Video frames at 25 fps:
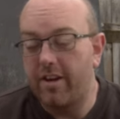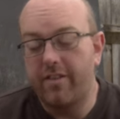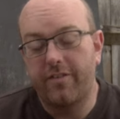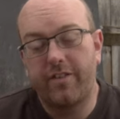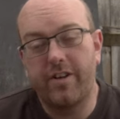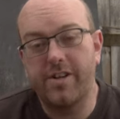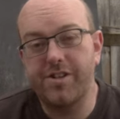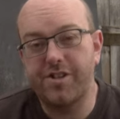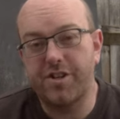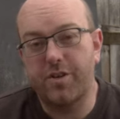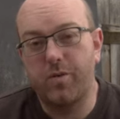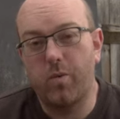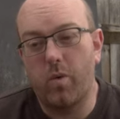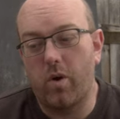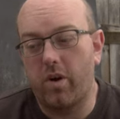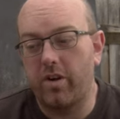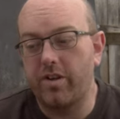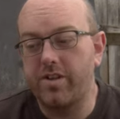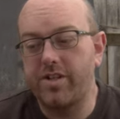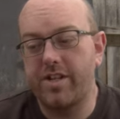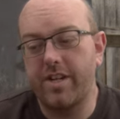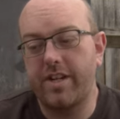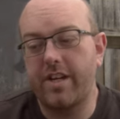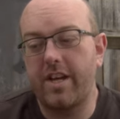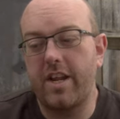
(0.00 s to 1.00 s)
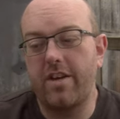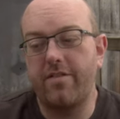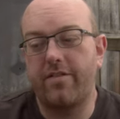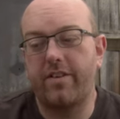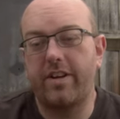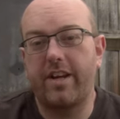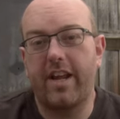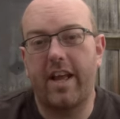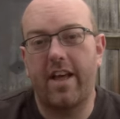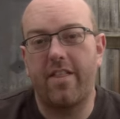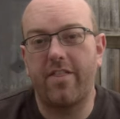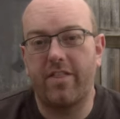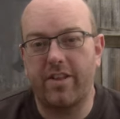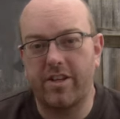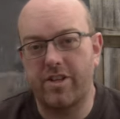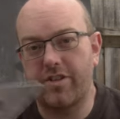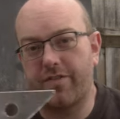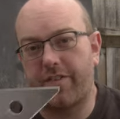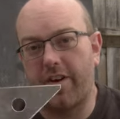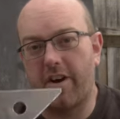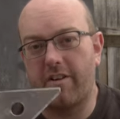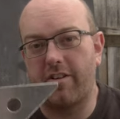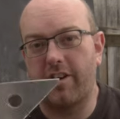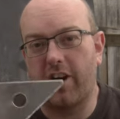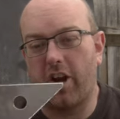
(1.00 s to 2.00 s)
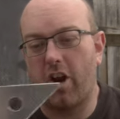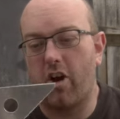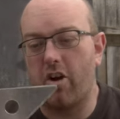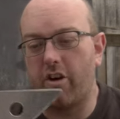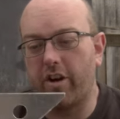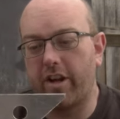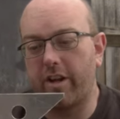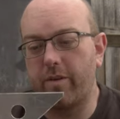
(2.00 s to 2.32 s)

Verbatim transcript: Version one didn't even get this far along.